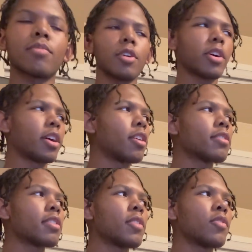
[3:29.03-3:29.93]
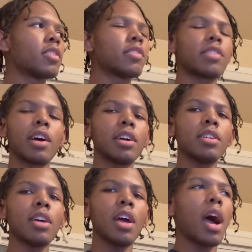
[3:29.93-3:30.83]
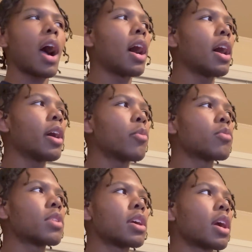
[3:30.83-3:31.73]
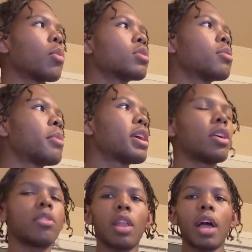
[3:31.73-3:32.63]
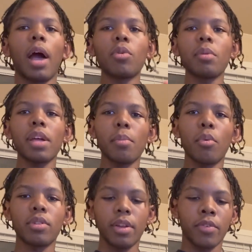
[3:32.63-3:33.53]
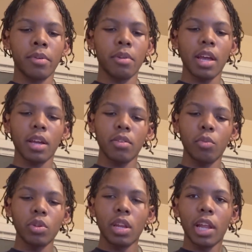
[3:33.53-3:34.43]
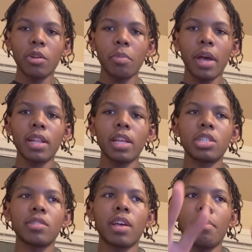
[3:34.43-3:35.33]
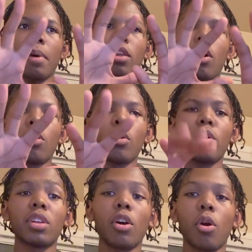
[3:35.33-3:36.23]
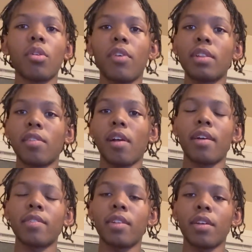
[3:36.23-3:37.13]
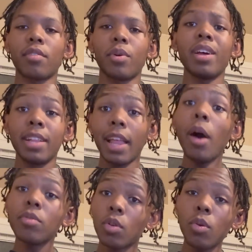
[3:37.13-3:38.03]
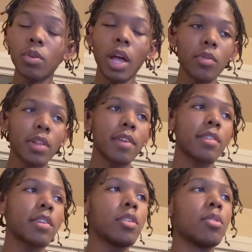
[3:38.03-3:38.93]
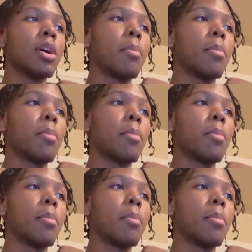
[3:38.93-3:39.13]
Okay, honestly, for this sign, I think I want to make it more different. Like with the letter pad, it just had my logo and then Oaklify designs next to it. That was cool. That was nice and cute.